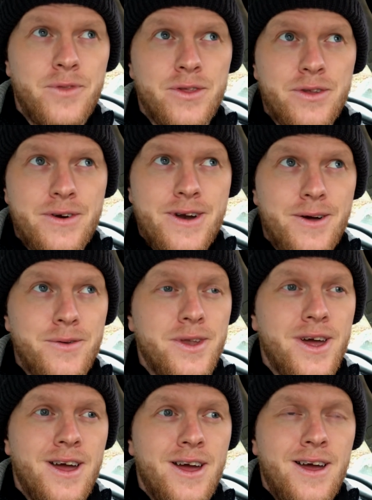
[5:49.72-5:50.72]
on the
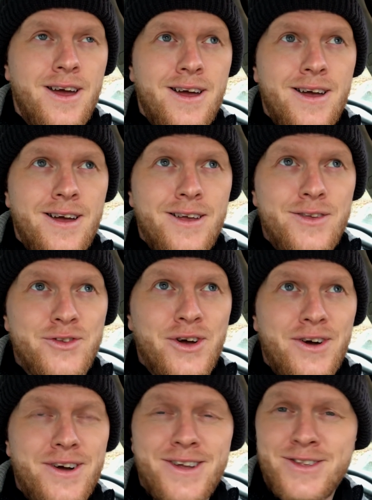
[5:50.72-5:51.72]
ground.
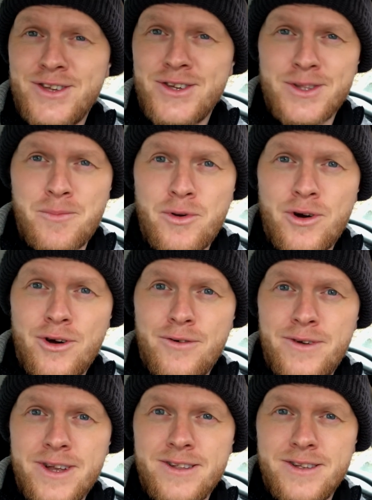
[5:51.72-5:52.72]
So it's just a
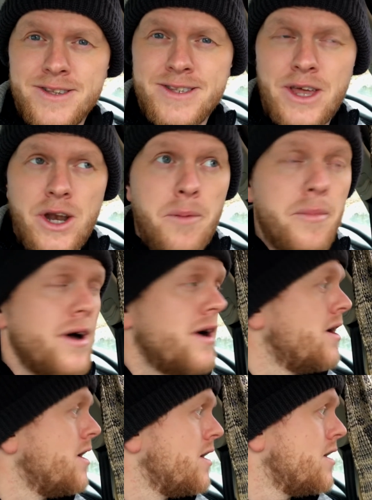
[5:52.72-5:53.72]
perfect little setup.
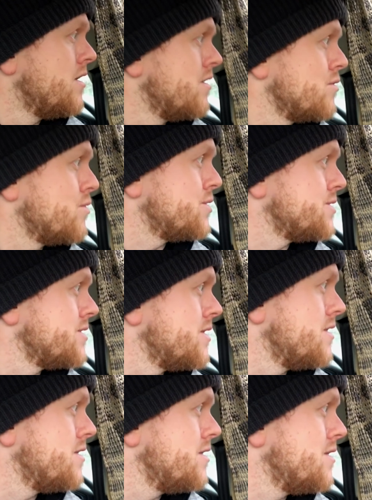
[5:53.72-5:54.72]
Of course
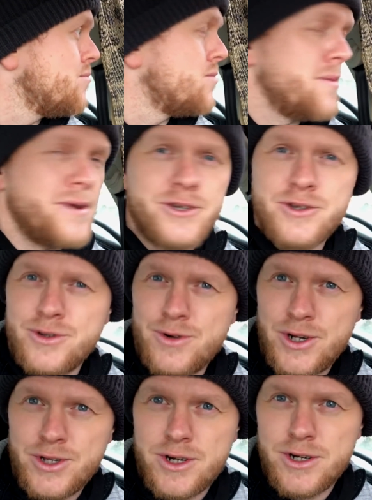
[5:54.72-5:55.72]
my pictures are
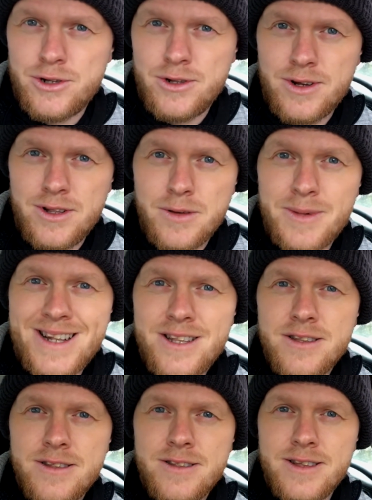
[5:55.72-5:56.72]
all starting to look a little bit
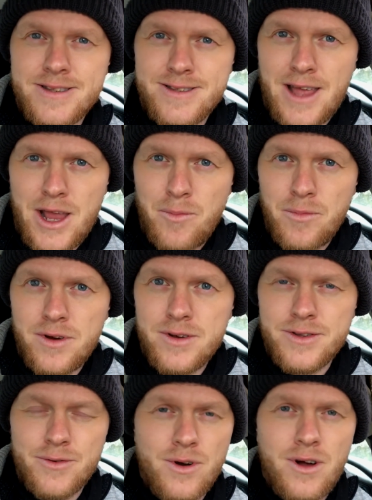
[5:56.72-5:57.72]
the same
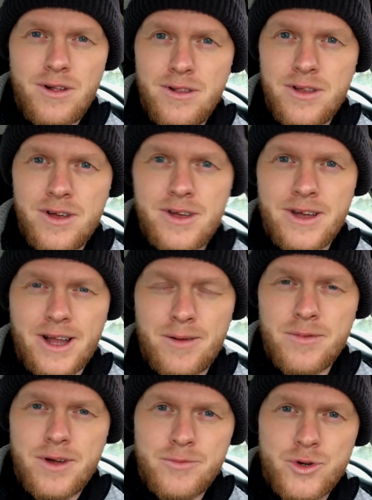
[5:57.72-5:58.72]
because they're all like,
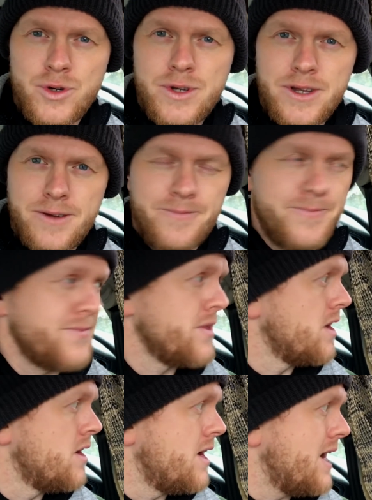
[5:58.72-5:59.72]
I'm shooting
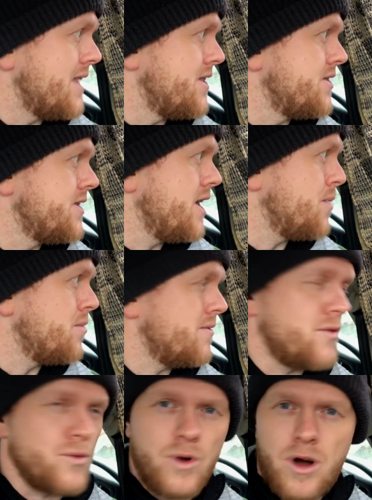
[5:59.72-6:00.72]
at the tip
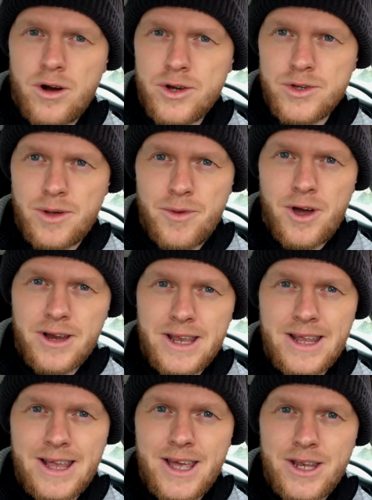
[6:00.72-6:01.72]
of the rock, so I'm not
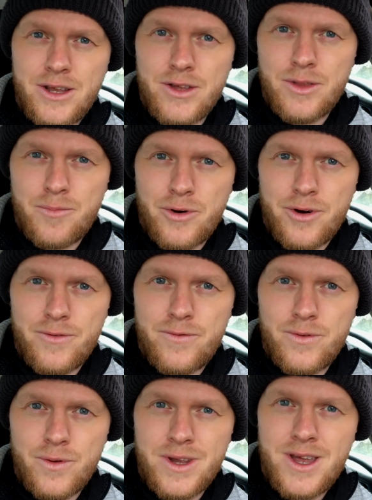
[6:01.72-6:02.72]
getting any of the bird
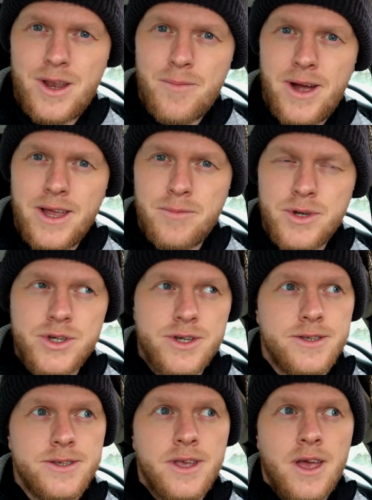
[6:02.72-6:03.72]
food in my
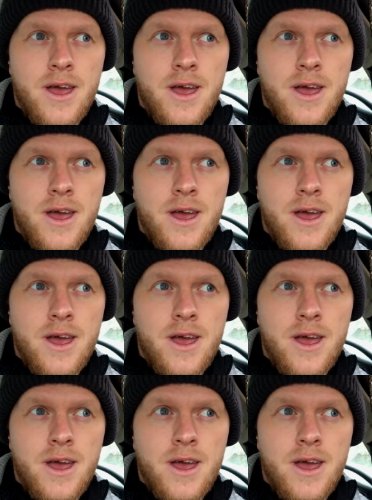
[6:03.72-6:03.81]
images,